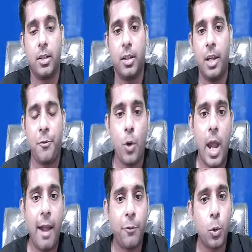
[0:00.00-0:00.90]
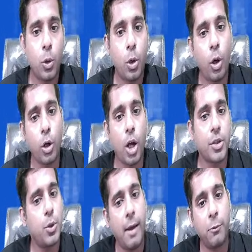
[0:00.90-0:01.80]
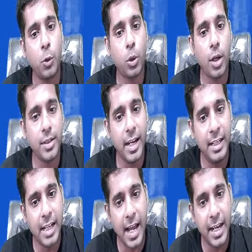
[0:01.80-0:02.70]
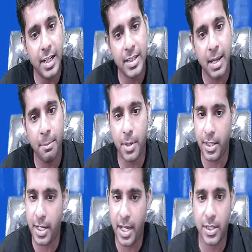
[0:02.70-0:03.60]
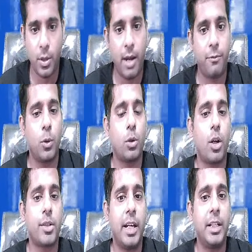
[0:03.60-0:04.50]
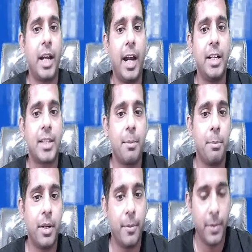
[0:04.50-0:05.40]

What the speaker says: If you have to cross, you have to cross entire December. Yes, you have to cross entire December.